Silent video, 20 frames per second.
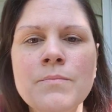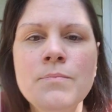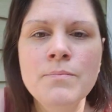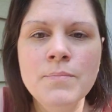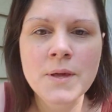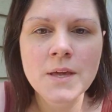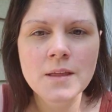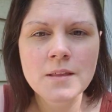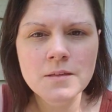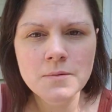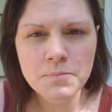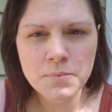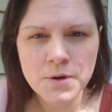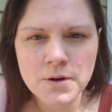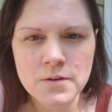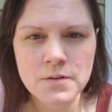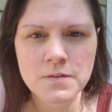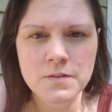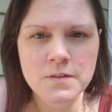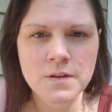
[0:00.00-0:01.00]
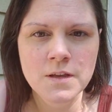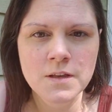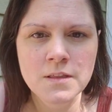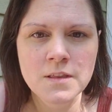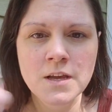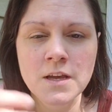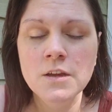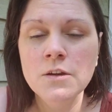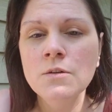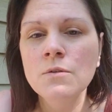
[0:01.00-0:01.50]
be the person
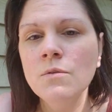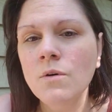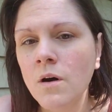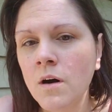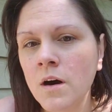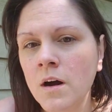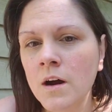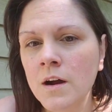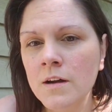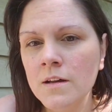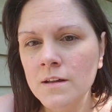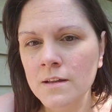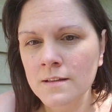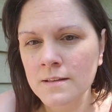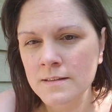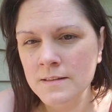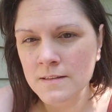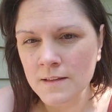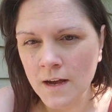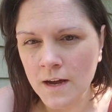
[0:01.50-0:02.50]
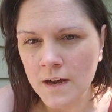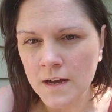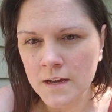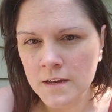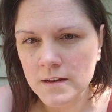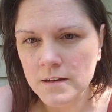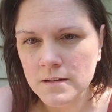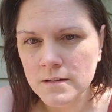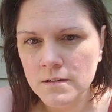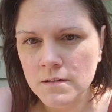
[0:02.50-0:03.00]
that you are
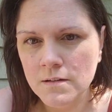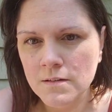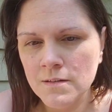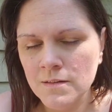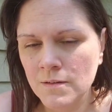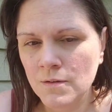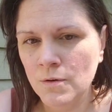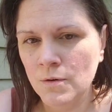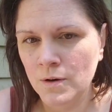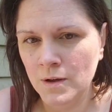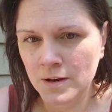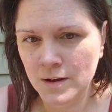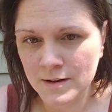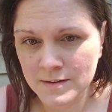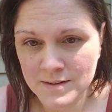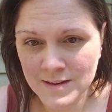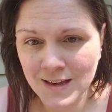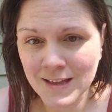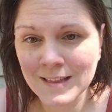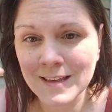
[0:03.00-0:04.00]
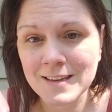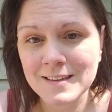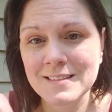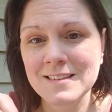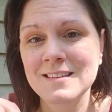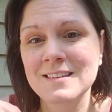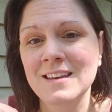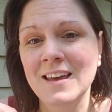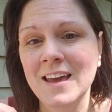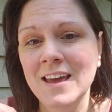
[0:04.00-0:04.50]
inside on a day like
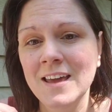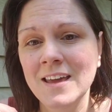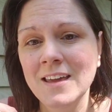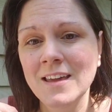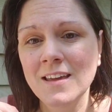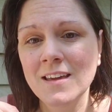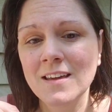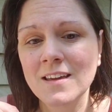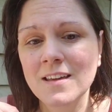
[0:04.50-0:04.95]
today